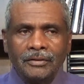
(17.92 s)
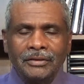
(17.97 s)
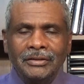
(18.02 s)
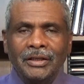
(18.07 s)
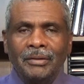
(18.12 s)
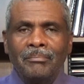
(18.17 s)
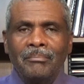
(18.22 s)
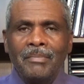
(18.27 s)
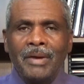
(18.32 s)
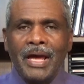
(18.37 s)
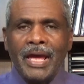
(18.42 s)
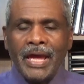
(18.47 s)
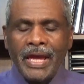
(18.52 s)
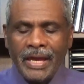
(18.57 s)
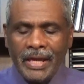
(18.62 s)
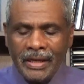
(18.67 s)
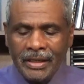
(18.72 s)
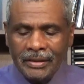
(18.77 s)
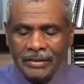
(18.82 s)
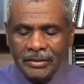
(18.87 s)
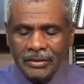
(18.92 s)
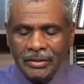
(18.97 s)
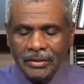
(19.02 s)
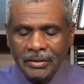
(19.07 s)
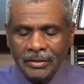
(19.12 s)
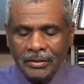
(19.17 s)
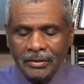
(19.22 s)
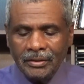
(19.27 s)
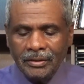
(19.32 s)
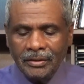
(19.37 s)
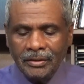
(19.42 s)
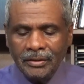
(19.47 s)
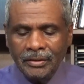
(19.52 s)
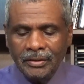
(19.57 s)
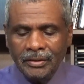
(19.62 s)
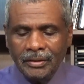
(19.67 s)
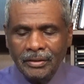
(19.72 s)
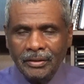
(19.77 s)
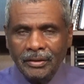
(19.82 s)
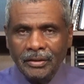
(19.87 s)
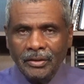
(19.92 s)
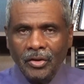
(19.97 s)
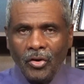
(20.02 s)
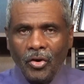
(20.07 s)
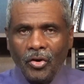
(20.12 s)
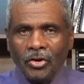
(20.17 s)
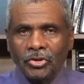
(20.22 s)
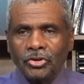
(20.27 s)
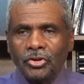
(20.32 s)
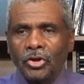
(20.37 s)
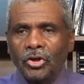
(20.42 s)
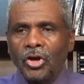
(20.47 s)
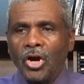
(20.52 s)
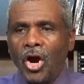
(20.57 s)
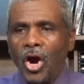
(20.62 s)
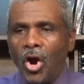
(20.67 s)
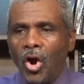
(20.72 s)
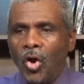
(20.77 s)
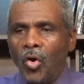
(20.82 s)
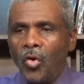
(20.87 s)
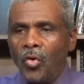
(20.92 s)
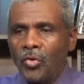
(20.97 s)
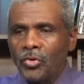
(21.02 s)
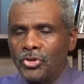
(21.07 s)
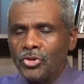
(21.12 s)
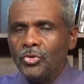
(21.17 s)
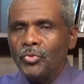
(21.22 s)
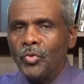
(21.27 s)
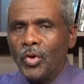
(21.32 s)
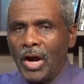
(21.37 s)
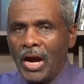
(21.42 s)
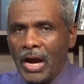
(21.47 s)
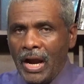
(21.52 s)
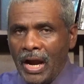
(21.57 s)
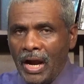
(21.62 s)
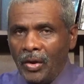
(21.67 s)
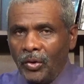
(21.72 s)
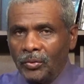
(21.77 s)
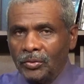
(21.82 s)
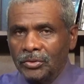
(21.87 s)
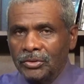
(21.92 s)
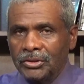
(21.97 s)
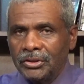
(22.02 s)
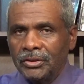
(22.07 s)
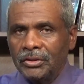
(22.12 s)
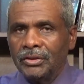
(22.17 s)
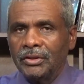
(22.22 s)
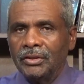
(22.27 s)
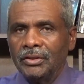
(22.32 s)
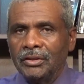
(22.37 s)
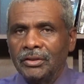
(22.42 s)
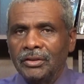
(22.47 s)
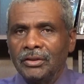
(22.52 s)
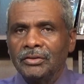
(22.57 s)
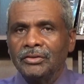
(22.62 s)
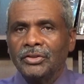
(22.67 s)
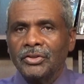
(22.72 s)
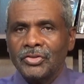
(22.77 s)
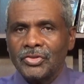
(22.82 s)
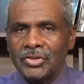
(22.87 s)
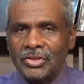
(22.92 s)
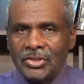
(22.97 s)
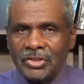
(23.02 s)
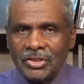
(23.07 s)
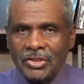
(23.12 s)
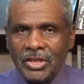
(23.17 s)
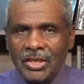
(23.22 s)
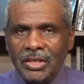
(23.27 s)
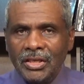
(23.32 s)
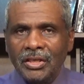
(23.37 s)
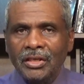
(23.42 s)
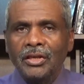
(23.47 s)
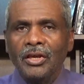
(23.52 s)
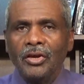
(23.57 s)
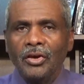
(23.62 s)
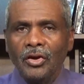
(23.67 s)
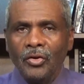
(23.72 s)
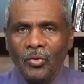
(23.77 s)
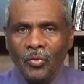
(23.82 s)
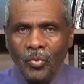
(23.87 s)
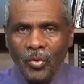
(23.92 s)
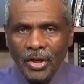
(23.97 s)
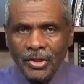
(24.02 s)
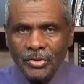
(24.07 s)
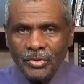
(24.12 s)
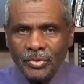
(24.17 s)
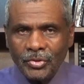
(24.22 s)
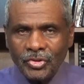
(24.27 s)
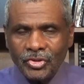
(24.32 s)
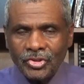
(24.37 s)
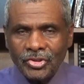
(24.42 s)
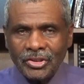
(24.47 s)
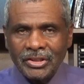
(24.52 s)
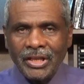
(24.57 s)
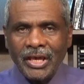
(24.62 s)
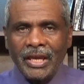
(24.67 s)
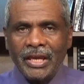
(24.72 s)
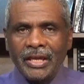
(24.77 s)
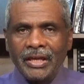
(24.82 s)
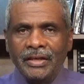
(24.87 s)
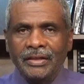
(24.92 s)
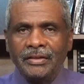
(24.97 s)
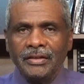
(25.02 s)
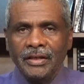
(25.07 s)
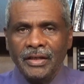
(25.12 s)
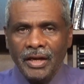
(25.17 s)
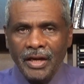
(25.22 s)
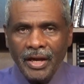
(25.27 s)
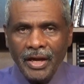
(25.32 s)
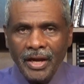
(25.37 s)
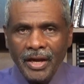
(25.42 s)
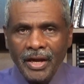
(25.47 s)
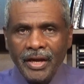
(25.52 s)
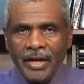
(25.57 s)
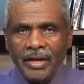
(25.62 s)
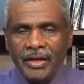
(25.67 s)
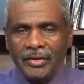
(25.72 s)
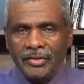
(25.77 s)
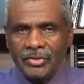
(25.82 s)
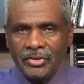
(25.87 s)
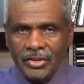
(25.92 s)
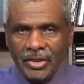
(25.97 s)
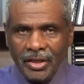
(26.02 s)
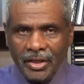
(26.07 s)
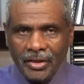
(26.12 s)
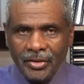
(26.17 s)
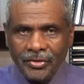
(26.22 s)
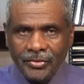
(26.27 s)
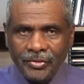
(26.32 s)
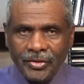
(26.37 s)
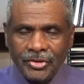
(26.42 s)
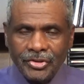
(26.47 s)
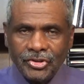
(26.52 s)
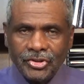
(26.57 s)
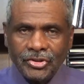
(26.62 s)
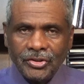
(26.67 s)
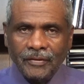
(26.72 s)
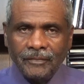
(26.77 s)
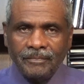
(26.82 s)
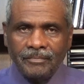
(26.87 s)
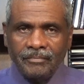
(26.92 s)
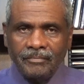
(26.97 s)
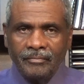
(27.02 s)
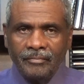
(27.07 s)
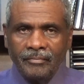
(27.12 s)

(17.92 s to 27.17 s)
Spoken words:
demand or to call you out to see where you stand as a Christian.